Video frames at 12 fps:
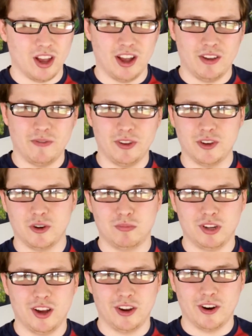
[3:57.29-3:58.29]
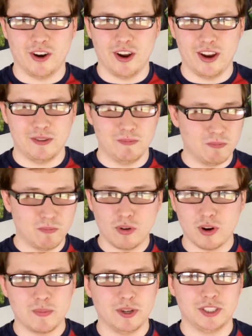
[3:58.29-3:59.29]
uh, video blogger and
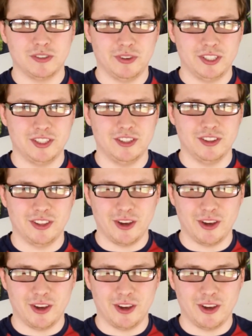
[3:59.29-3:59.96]
pretty much invented